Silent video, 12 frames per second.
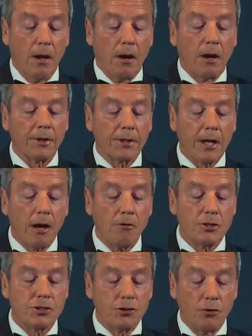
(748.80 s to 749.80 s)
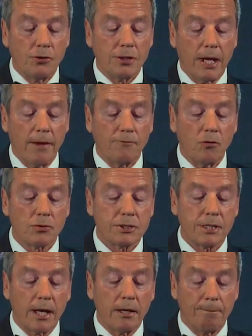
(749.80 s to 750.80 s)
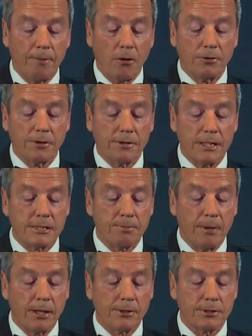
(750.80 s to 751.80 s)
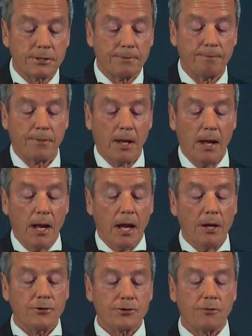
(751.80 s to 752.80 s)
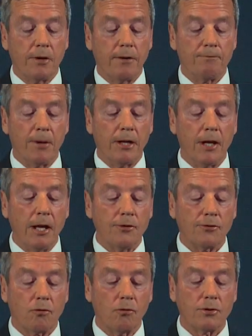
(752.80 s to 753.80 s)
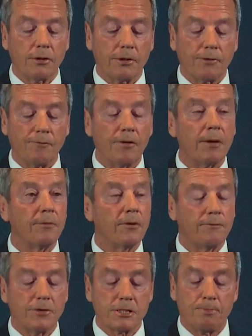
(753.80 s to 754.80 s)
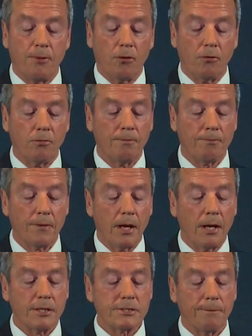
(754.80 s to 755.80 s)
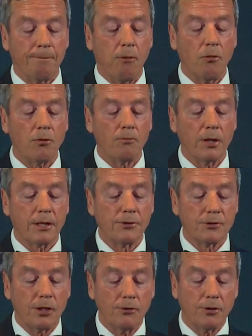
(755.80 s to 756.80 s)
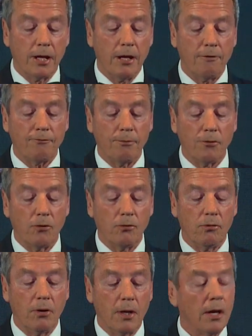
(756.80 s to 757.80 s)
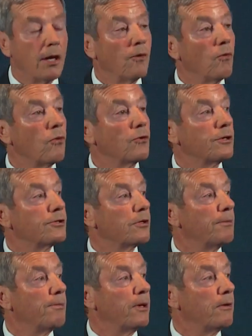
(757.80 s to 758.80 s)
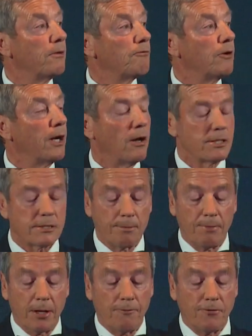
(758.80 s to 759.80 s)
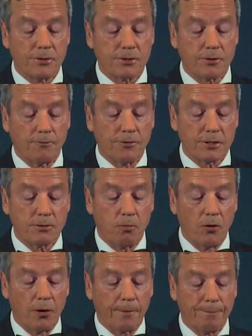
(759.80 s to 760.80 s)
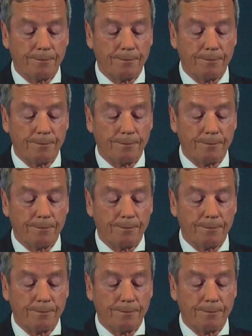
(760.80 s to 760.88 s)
I encourage you to have your say in both of these matters. Industry have been integral to the development of this bill, and it's important we continue to hear from you in order to realise the benefits of this work.